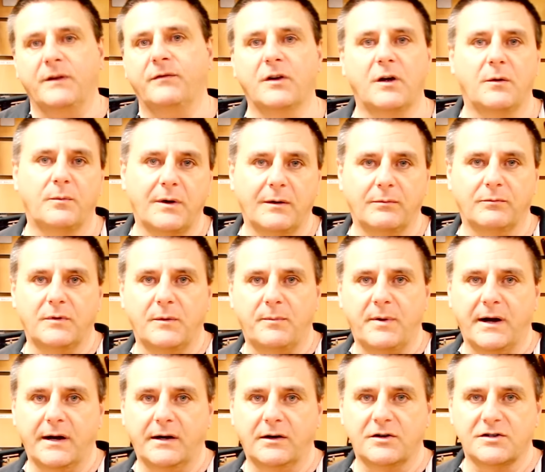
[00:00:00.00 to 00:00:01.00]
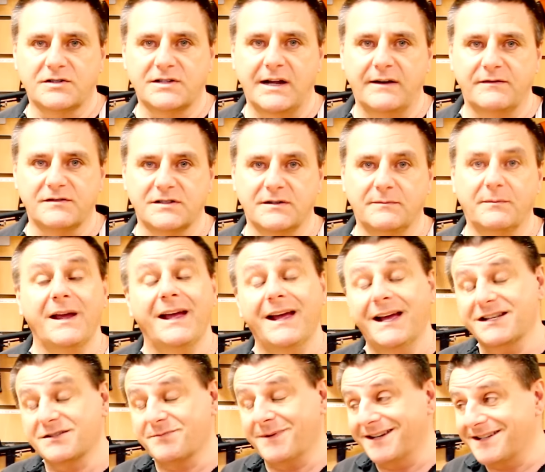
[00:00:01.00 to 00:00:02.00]
we've no problem repairing or servicing them.
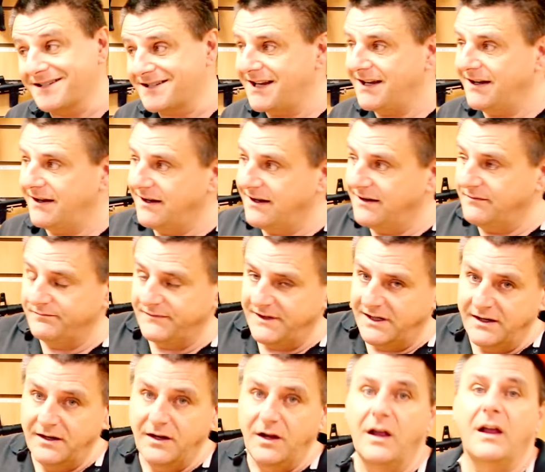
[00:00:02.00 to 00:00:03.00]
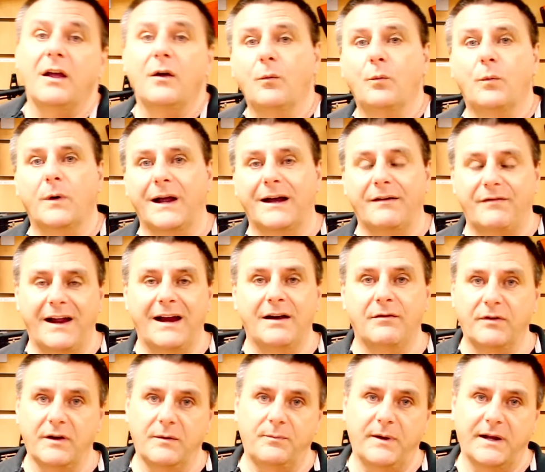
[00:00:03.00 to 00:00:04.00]
As well as that, we have
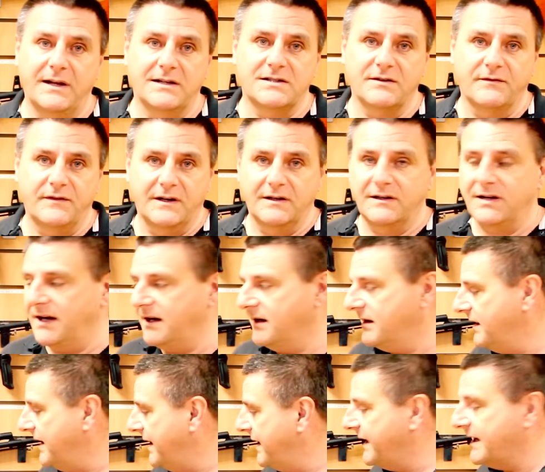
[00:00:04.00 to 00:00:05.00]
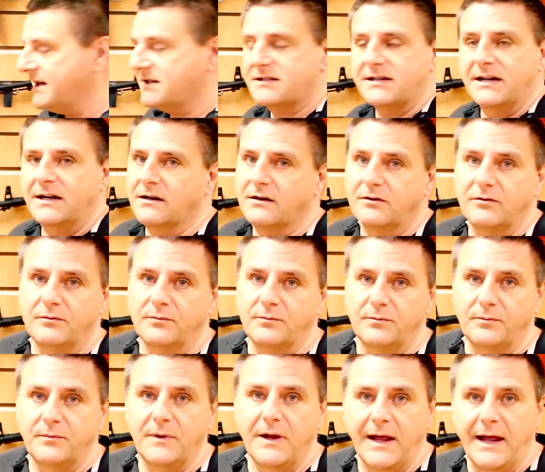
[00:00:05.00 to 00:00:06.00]
every piece of internal and external
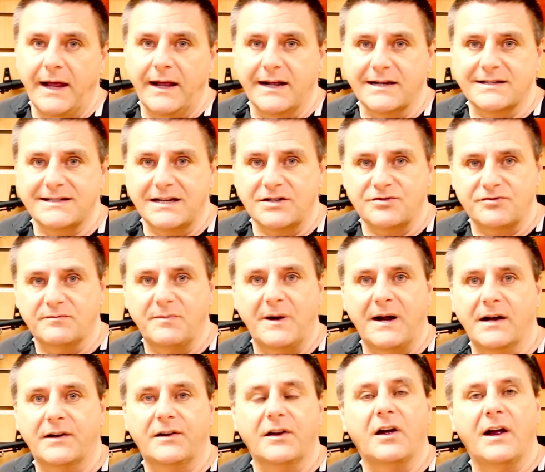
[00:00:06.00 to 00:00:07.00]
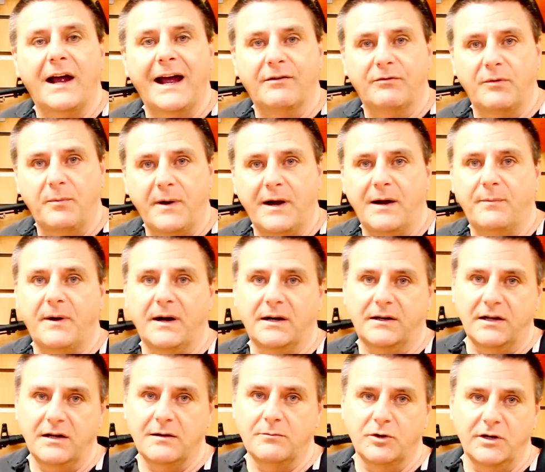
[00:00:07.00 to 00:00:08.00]
uh, accessory part and repair
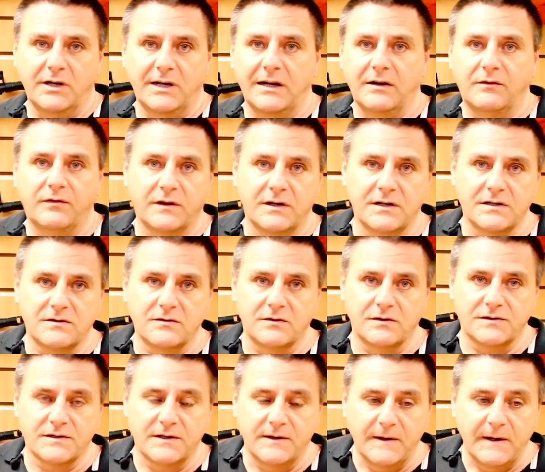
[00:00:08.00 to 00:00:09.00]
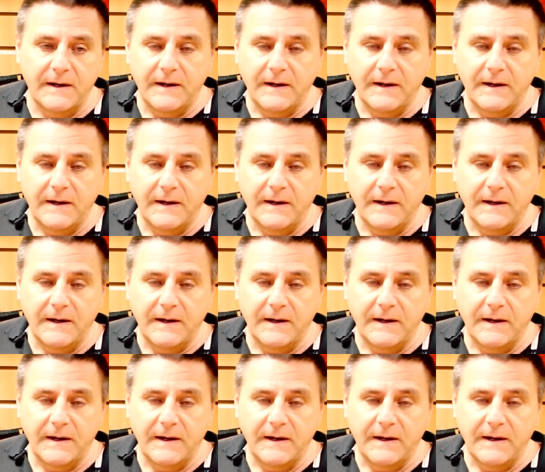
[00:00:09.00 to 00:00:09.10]
part that you might need for these guns.